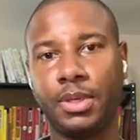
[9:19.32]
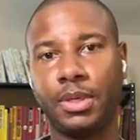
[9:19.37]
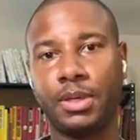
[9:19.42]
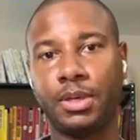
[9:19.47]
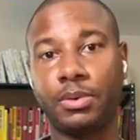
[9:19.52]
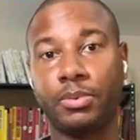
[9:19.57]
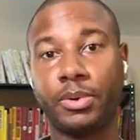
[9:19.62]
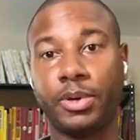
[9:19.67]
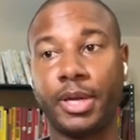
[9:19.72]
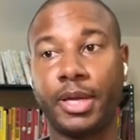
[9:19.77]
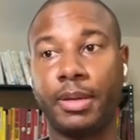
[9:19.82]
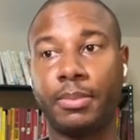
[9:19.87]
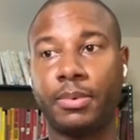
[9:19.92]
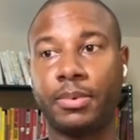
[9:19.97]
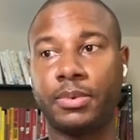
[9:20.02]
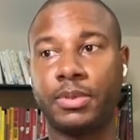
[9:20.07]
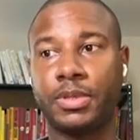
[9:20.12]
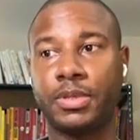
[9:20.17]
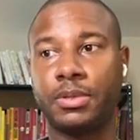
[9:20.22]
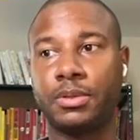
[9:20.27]
we're
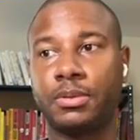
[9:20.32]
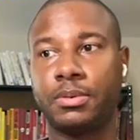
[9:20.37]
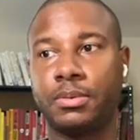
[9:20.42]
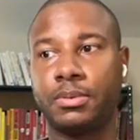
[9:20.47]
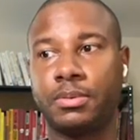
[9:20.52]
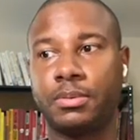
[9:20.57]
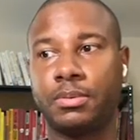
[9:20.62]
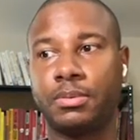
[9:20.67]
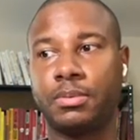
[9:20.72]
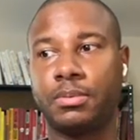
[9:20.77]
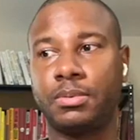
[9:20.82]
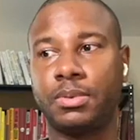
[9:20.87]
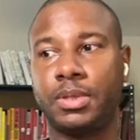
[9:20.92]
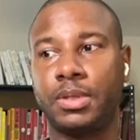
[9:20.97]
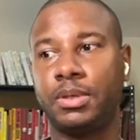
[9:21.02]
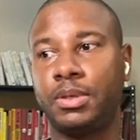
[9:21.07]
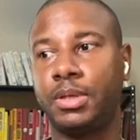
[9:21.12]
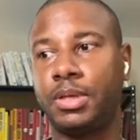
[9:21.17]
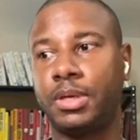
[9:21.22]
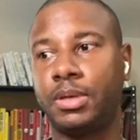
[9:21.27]
able to
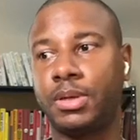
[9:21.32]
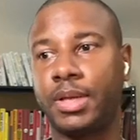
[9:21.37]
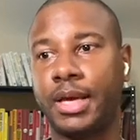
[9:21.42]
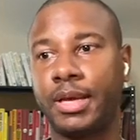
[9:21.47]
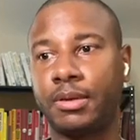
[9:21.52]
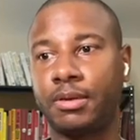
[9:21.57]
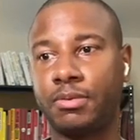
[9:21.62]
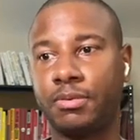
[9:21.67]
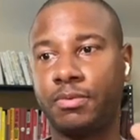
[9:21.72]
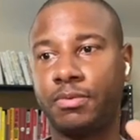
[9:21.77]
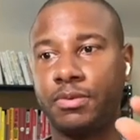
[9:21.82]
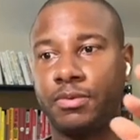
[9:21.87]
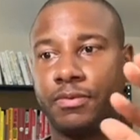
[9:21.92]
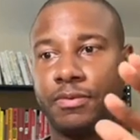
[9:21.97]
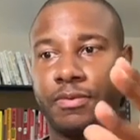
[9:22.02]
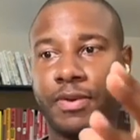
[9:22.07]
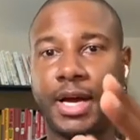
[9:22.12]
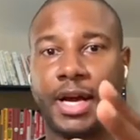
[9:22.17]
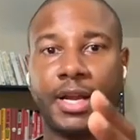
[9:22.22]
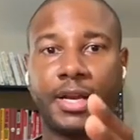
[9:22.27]
like
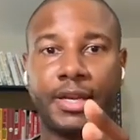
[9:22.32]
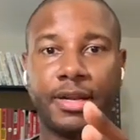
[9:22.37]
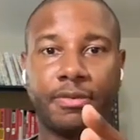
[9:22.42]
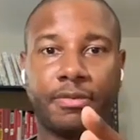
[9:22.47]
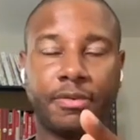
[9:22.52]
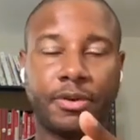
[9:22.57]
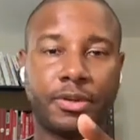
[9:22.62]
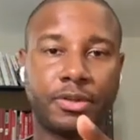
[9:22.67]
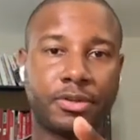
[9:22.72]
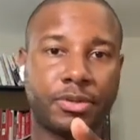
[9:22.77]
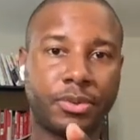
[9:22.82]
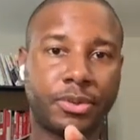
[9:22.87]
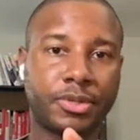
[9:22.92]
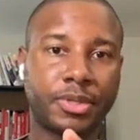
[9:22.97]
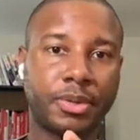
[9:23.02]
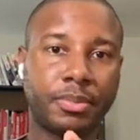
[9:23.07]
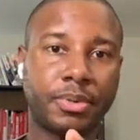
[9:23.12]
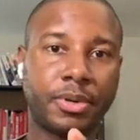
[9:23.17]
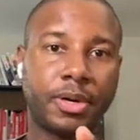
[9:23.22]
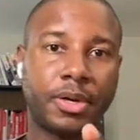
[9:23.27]
find different
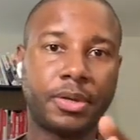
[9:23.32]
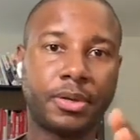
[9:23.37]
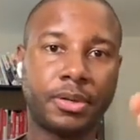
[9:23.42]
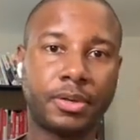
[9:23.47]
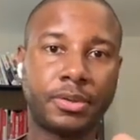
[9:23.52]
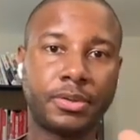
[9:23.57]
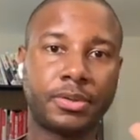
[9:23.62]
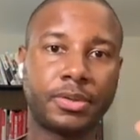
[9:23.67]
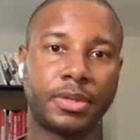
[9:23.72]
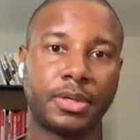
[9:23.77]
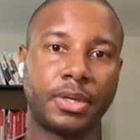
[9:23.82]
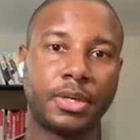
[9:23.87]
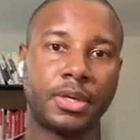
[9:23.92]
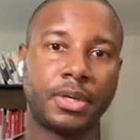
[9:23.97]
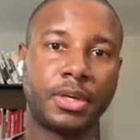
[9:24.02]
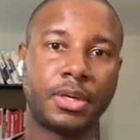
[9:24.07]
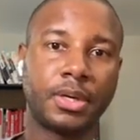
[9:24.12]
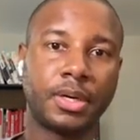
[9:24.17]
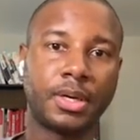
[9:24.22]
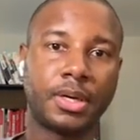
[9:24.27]
sourcing partners,
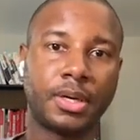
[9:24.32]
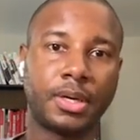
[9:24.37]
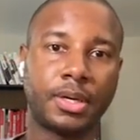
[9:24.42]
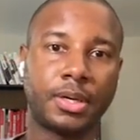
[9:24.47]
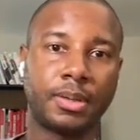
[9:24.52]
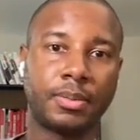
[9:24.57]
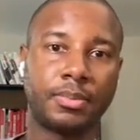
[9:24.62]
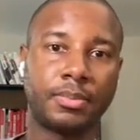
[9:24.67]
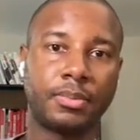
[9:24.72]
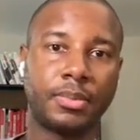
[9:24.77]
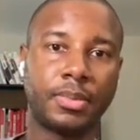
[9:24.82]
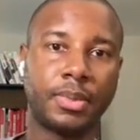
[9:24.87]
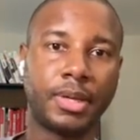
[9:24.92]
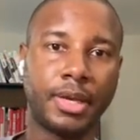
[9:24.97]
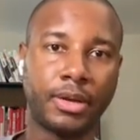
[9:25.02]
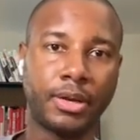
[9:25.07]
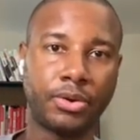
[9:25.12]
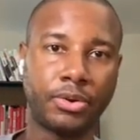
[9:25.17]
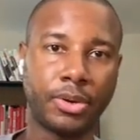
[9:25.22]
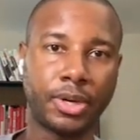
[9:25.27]

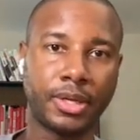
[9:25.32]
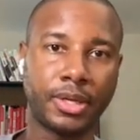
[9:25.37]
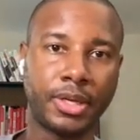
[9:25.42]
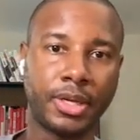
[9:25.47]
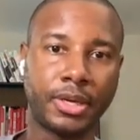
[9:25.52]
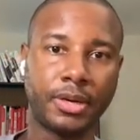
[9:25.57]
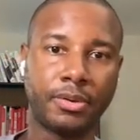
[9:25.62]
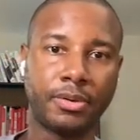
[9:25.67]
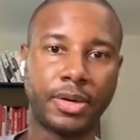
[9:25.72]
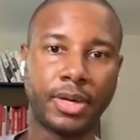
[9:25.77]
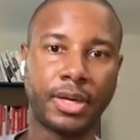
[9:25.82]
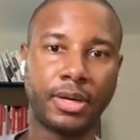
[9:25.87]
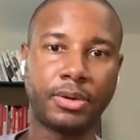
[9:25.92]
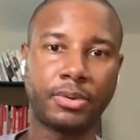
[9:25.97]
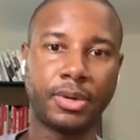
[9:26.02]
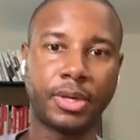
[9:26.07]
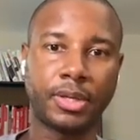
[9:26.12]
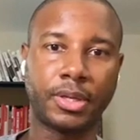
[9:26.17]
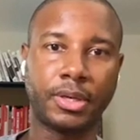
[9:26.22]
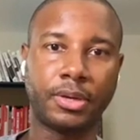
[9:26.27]
quickly
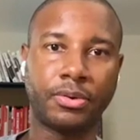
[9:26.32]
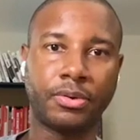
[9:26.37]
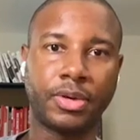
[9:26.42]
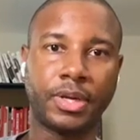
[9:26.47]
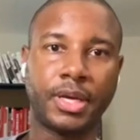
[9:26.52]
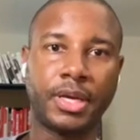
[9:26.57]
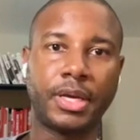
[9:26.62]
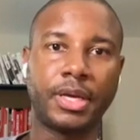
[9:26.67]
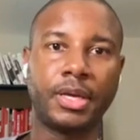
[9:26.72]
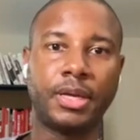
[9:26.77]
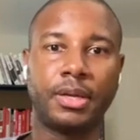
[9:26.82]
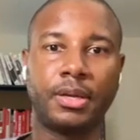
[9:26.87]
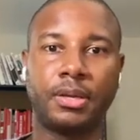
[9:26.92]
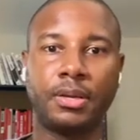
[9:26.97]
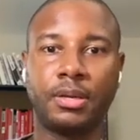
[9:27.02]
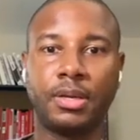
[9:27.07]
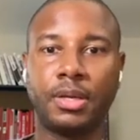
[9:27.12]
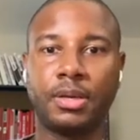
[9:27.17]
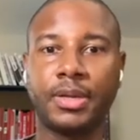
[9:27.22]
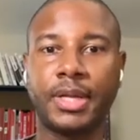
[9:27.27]
iterate, quickly create,
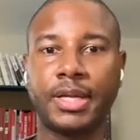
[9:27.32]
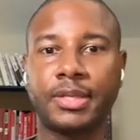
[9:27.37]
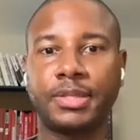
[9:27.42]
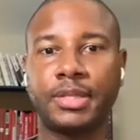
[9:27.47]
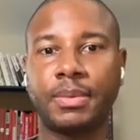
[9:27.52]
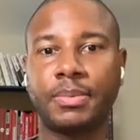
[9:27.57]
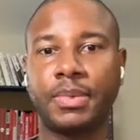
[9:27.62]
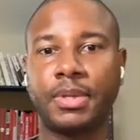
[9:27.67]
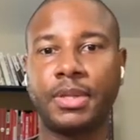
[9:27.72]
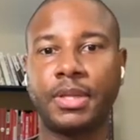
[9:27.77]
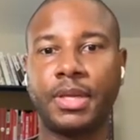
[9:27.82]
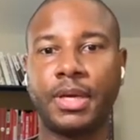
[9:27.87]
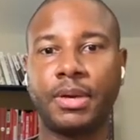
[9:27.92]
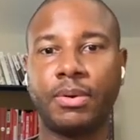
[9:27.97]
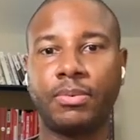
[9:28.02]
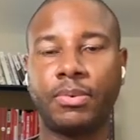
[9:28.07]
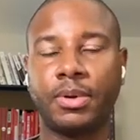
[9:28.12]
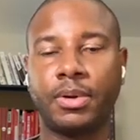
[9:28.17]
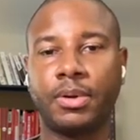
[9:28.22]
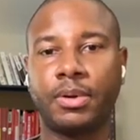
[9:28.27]
that's something
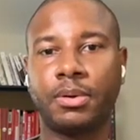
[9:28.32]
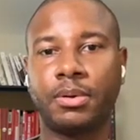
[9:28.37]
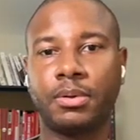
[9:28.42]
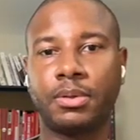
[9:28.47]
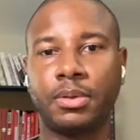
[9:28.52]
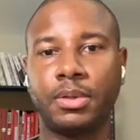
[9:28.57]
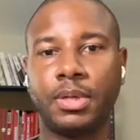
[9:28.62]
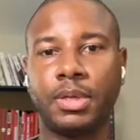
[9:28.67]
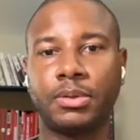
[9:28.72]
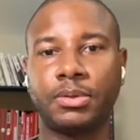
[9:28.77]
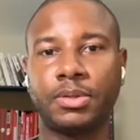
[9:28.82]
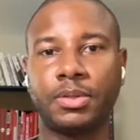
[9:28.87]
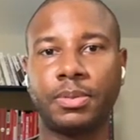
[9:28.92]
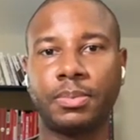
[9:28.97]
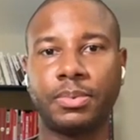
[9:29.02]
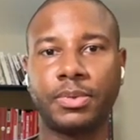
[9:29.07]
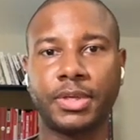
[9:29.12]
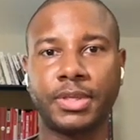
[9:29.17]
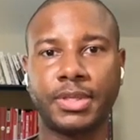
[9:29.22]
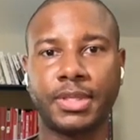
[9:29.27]
that we're
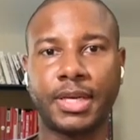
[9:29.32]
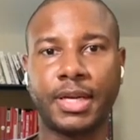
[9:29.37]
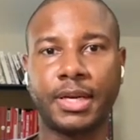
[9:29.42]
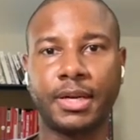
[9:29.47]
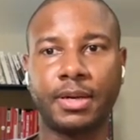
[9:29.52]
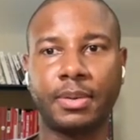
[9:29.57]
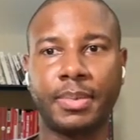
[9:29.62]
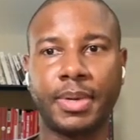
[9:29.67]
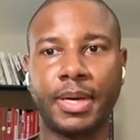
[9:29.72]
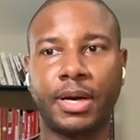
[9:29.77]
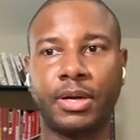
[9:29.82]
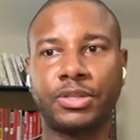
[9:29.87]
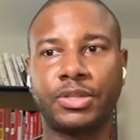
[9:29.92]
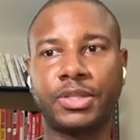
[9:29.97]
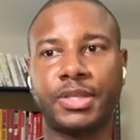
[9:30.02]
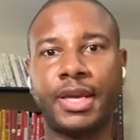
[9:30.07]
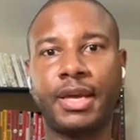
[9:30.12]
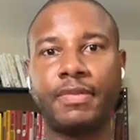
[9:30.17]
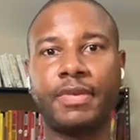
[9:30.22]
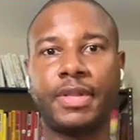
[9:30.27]
super excited about,
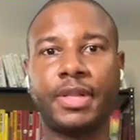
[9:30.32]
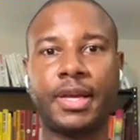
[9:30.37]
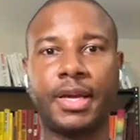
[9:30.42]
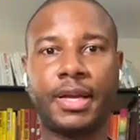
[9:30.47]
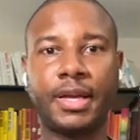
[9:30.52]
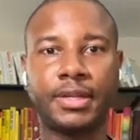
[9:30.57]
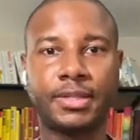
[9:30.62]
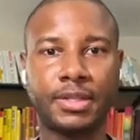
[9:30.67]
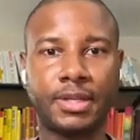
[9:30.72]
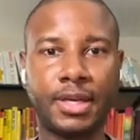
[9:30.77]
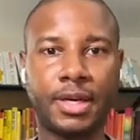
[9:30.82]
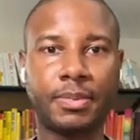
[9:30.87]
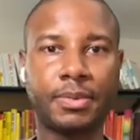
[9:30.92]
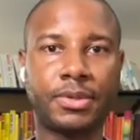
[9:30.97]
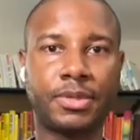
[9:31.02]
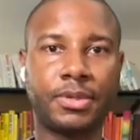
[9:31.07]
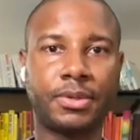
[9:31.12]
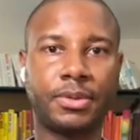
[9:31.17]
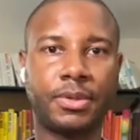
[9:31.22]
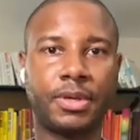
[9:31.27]
just having that as an
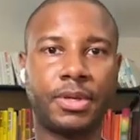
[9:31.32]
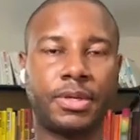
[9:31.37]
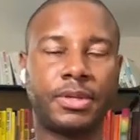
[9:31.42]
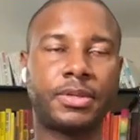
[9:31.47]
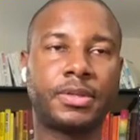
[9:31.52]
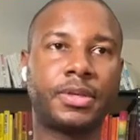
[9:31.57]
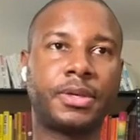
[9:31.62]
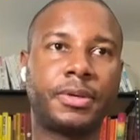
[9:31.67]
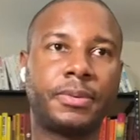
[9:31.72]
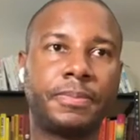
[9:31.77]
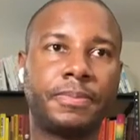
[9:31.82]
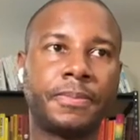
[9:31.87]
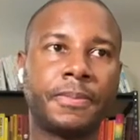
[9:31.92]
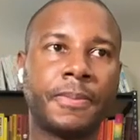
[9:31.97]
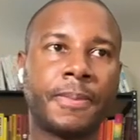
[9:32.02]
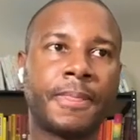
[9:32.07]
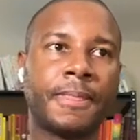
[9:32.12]
opportunity. So